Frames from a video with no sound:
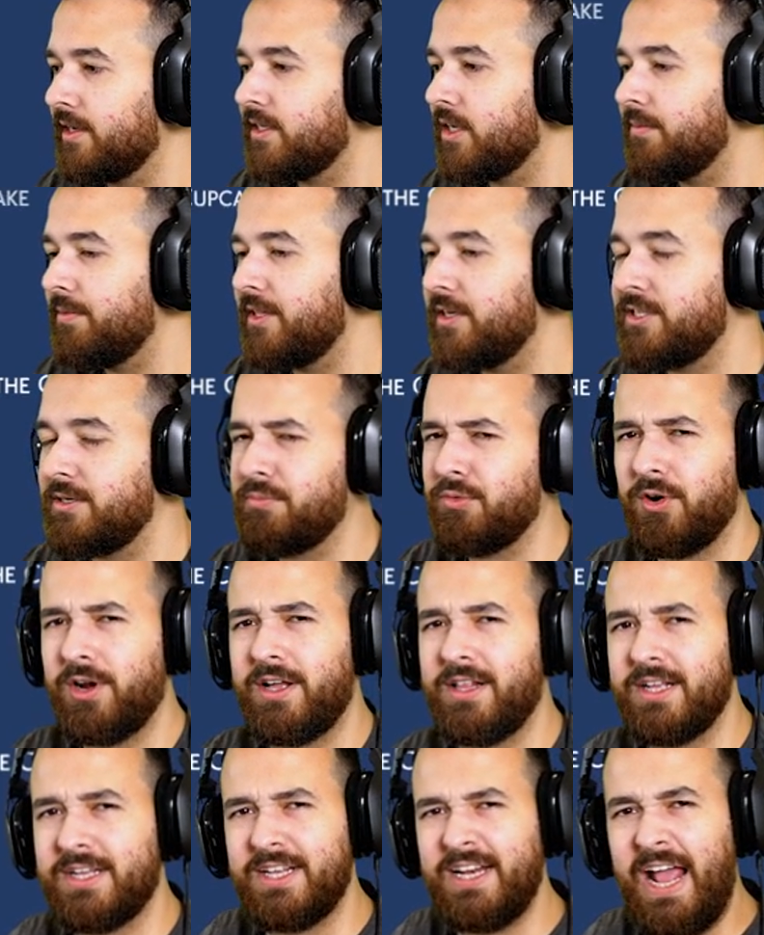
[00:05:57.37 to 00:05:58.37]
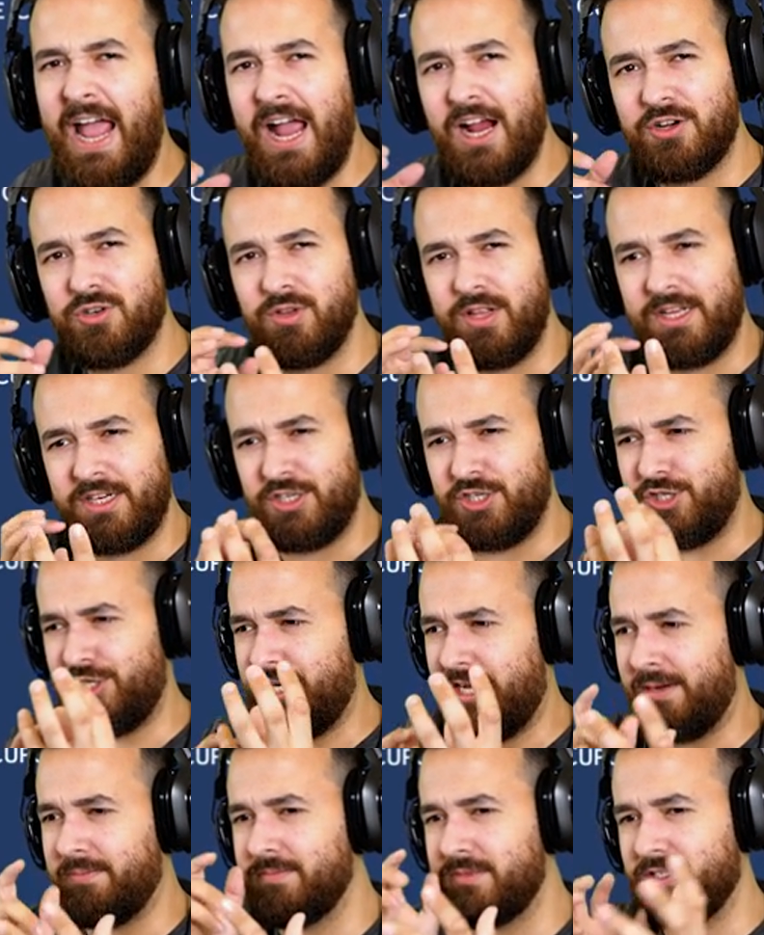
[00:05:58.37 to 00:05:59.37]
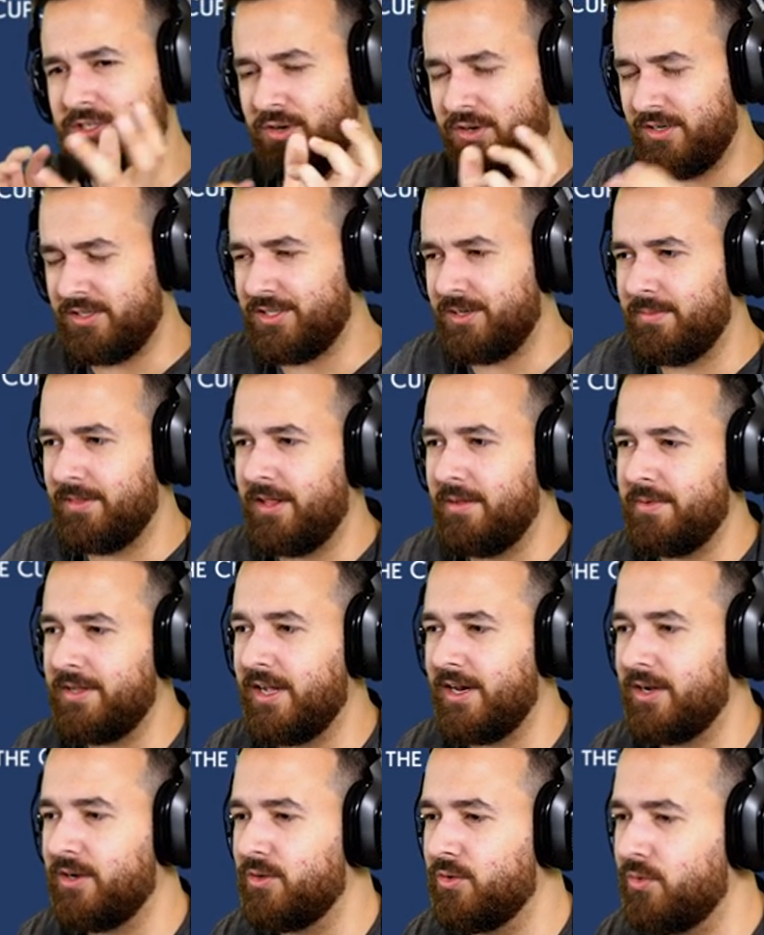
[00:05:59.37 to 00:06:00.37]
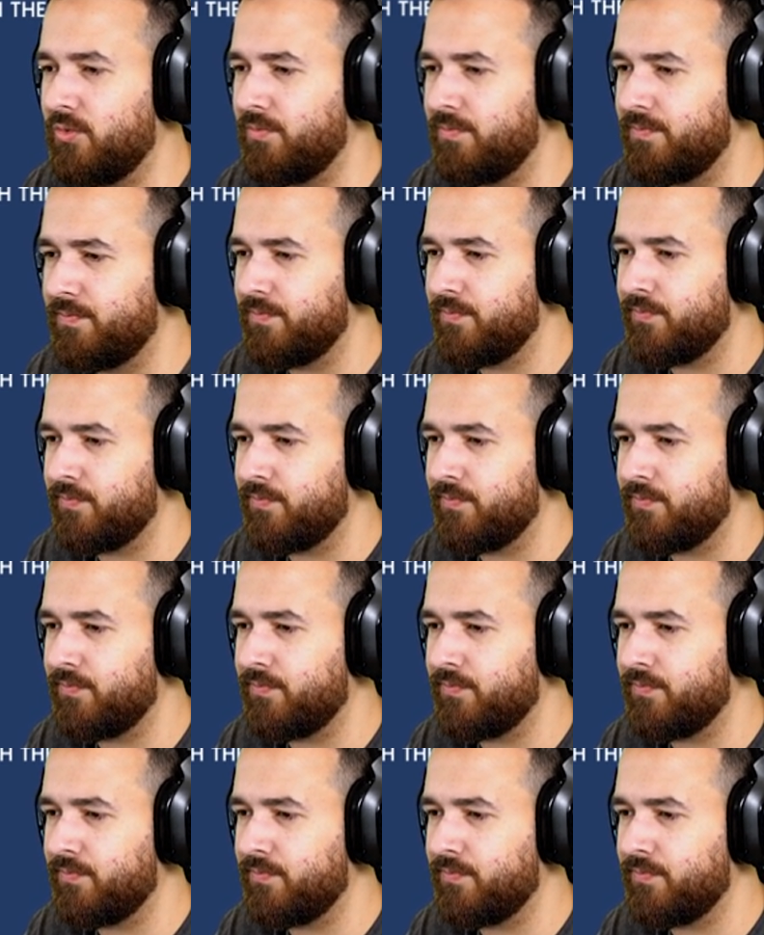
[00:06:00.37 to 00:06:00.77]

I was hoping that she brought out like an actual like gemstone or something. That'd be kind of cool.